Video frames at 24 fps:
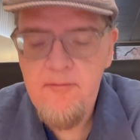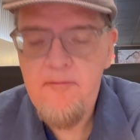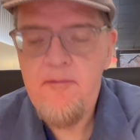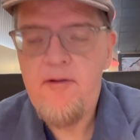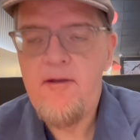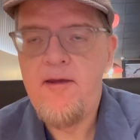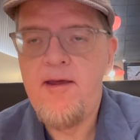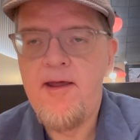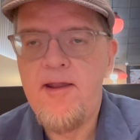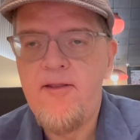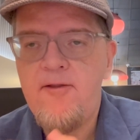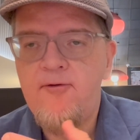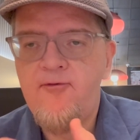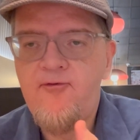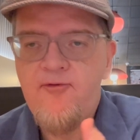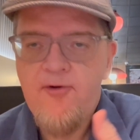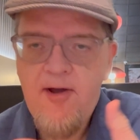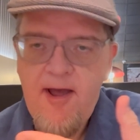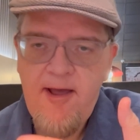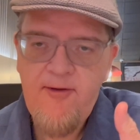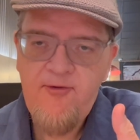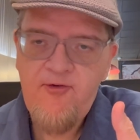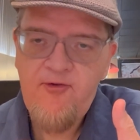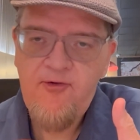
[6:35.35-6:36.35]
you get the
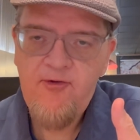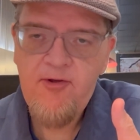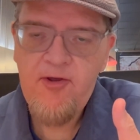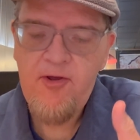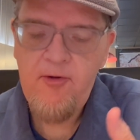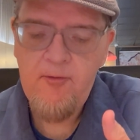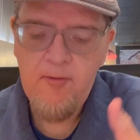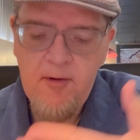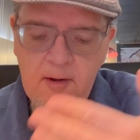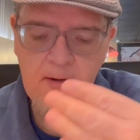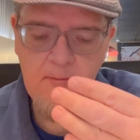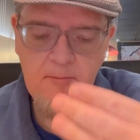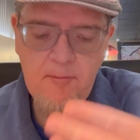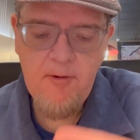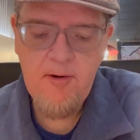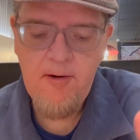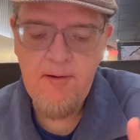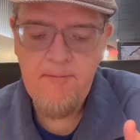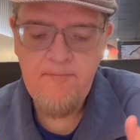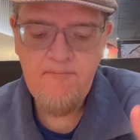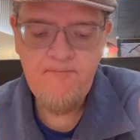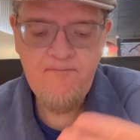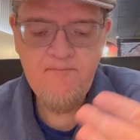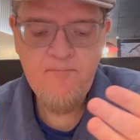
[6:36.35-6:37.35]
fresh
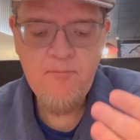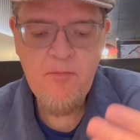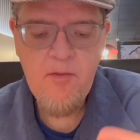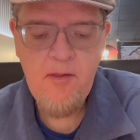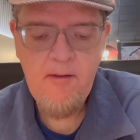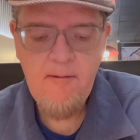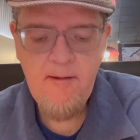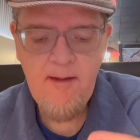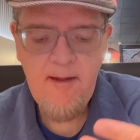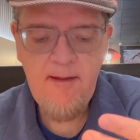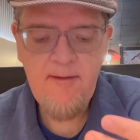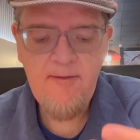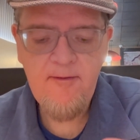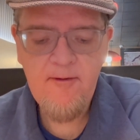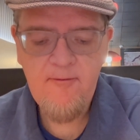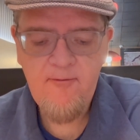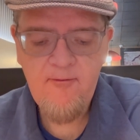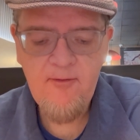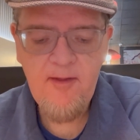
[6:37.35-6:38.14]
cucumber and the